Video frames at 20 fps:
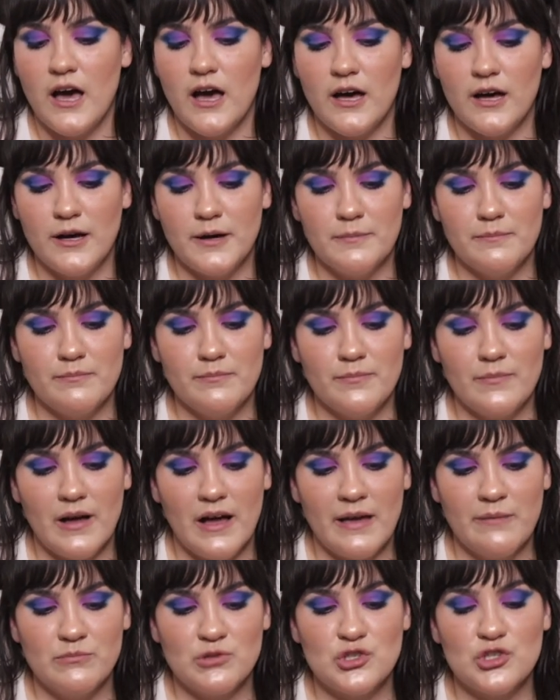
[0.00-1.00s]

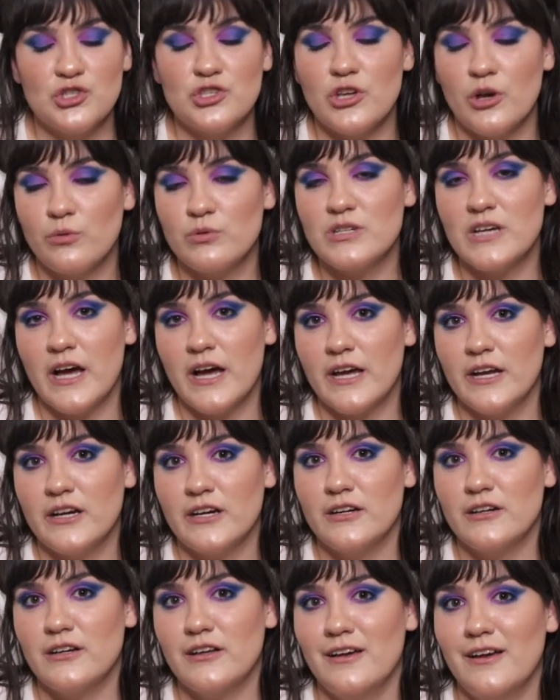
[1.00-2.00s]
I'm so
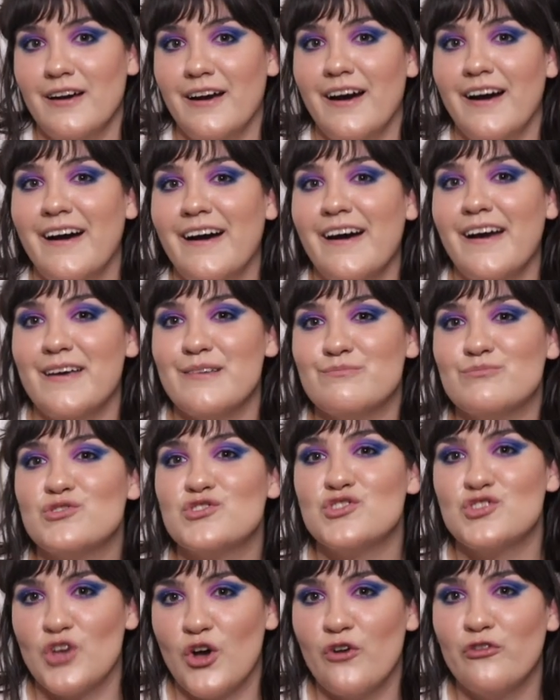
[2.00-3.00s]
tired. I'm
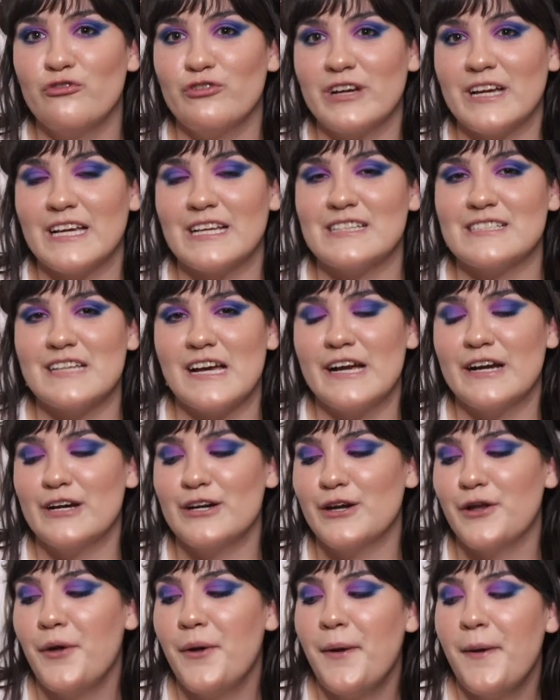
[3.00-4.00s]
so freaking
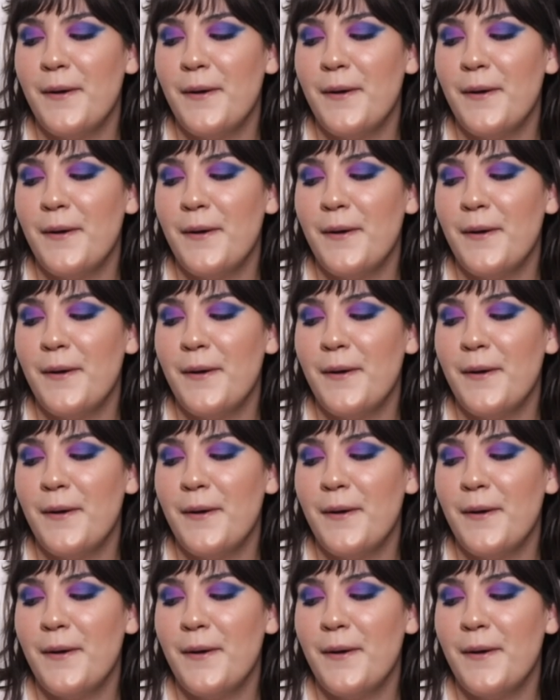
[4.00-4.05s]
tired.